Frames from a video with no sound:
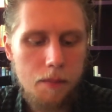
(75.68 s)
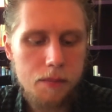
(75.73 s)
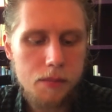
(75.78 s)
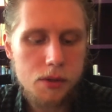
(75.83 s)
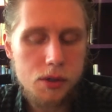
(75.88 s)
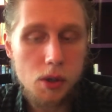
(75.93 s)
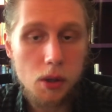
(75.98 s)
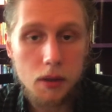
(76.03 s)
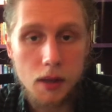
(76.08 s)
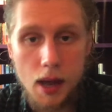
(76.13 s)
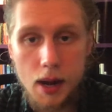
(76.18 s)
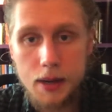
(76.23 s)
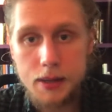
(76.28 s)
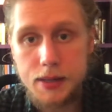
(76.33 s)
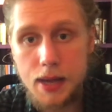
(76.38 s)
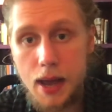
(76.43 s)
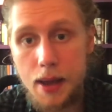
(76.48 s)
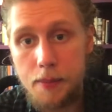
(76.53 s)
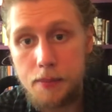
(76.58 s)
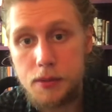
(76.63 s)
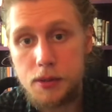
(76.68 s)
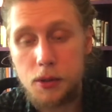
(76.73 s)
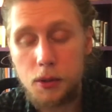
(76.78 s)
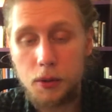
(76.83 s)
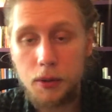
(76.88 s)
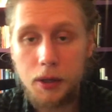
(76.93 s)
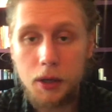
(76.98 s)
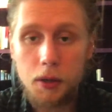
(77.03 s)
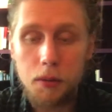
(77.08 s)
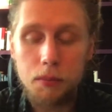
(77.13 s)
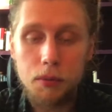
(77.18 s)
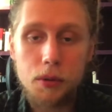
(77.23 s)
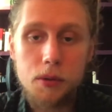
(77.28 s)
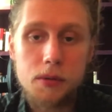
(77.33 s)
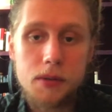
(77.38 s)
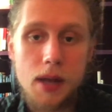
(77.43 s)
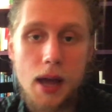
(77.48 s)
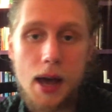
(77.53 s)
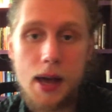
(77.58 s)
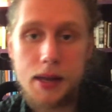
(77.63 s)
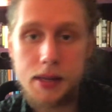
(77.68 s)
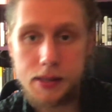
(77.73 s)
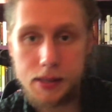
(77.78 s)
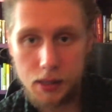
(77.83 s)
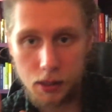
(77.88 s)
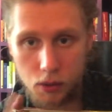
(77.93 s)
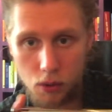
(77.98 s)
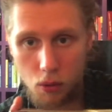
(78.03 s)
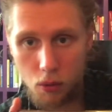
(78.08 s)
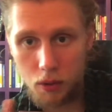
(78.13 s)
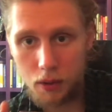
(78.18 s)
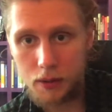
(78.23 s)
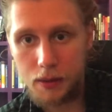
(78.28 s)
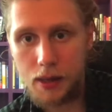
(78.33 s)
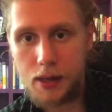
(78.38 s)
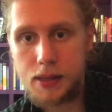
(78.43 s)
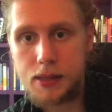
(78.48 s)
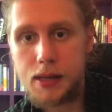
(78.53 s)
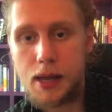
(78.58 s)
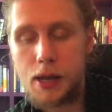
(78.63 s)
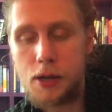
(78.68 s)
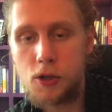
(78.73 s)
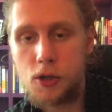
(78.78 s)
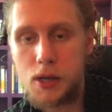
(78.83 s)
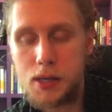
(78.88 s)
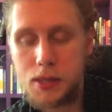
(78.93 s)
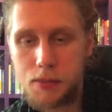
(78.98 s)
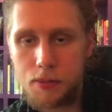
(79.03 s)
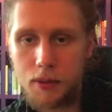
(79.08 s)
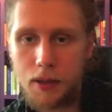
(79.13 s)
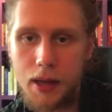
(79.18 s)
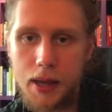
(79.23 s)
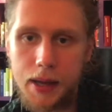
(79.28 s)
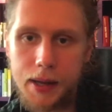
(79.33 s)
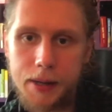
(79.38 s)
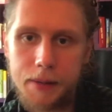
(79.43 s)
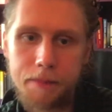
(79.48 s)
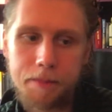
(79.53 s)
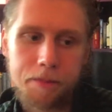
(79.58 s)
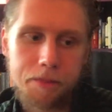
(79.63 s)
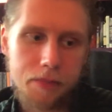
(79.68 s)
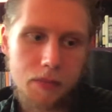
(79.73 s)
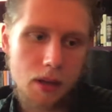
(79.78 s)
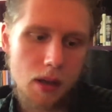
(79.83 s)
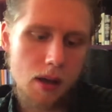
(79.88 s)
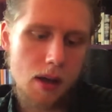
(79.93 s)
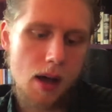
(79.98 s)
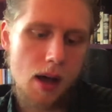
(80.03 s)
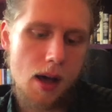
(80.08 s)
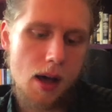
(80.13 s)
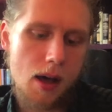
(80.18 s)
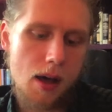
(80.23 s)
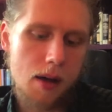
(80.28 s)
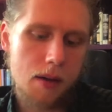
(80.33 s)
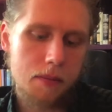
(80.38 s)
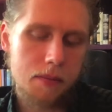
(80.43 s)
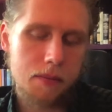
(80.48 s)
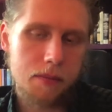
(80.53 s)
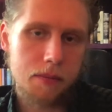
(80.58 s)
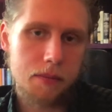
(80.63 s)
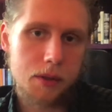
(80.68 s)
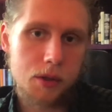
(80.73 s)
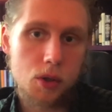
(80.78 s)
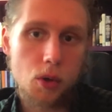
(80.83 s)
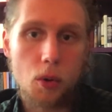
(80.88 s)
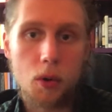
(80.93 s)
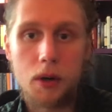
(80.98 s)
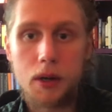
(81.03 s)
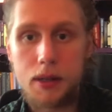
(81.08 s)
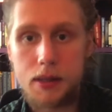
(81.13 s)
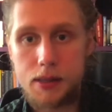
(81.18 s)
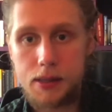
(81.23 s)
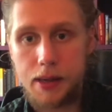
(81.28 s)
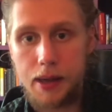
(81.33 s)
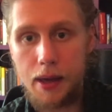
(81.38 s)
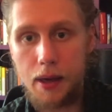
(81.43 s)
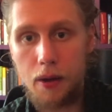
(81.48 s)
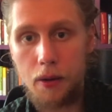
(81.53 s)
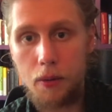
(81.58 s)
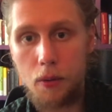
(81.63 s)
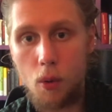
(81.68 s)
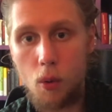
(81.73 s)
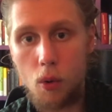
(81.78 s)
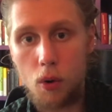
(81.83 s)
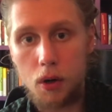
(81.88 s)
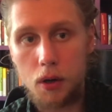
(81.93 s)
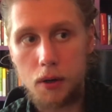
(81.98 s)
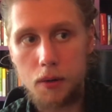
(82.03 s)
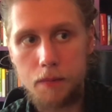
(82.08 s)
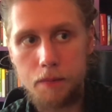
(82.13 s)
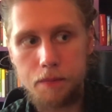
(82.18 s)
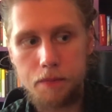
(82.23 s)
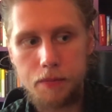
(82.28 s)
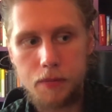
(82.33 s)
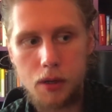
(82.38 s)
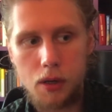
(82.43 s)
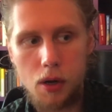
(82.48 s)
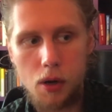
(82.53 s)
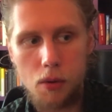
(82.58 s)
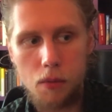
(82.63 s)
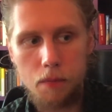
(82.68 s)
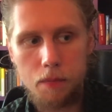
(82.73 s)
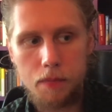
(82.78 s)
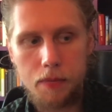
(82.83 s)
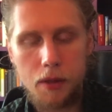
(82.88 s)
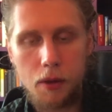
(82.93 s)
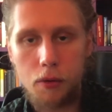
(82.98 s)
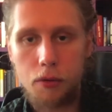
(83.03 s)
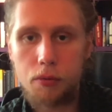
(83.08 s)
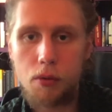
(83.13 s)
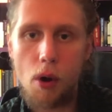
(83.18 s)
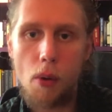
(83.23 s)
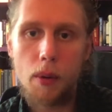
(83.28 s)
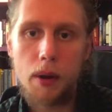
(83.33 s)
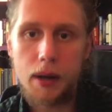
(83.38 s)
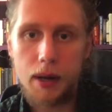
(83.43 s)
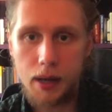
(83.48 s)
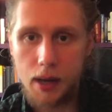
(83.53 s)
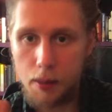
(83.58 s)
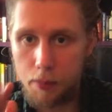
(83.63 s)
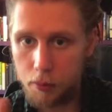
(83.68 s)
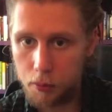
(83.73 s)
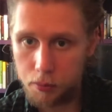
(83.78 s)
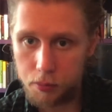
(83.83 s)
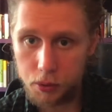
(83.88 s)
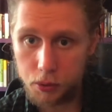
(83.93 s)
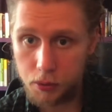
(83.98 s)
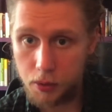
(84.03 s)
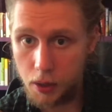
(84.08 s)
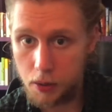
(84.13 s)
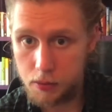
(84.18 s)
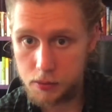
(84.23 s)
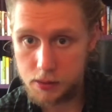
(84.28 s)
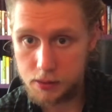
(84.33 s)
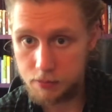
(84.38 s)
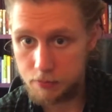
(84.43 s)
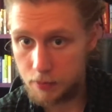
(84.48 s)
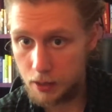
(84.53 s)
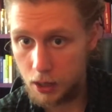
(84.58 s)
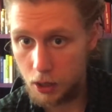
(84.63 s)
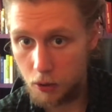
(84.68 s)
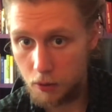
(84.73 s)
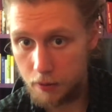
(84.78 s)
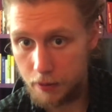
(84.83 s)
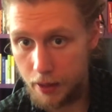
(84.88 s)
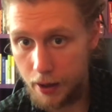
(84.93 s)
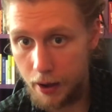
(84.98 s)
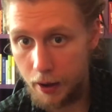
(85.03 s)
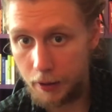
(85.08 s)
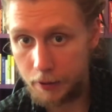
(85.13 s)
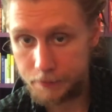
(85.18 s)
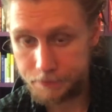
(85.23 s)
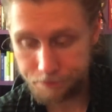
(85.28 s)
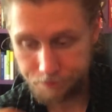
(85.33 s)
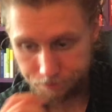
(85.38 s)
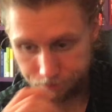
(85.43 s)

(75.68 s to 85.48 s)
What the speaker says: So a lot of times you'll hear blues guys ignoring this and just playing the Dorian scale, or they'll throw in a couple blue notes here and there.